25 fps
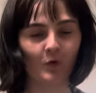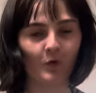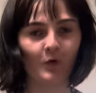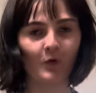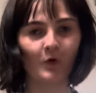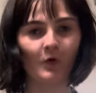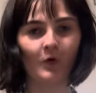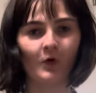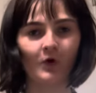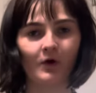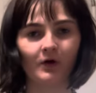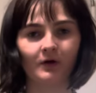
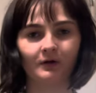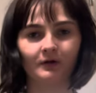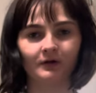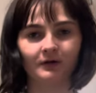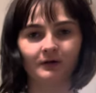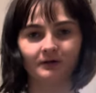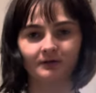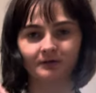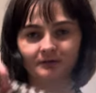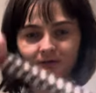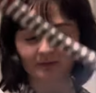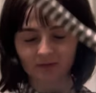Cute little
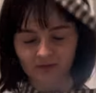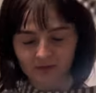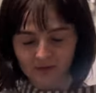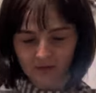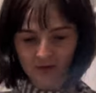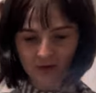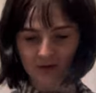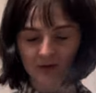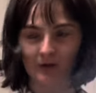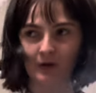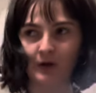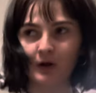scarf that she's
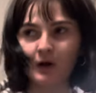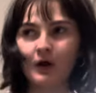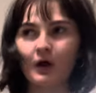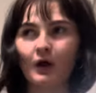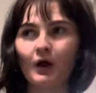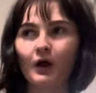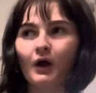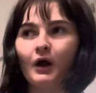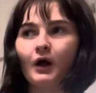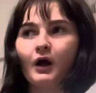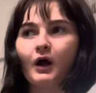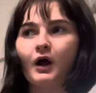gonna wear.
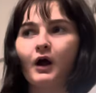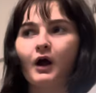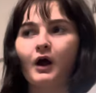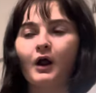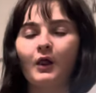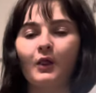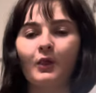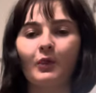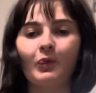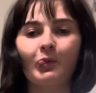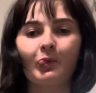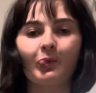
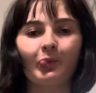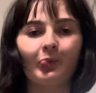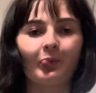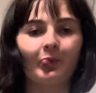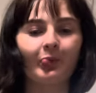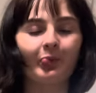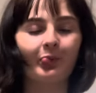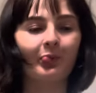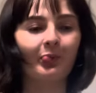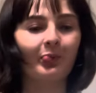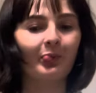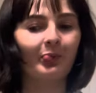
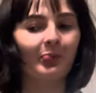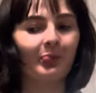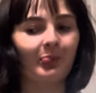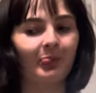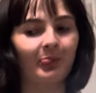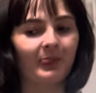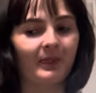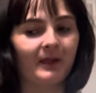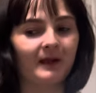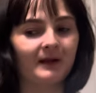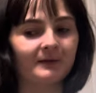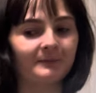That's really
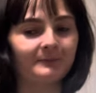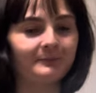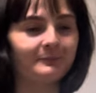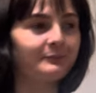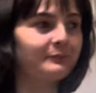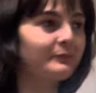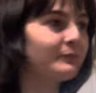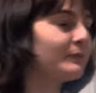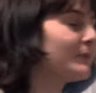cute.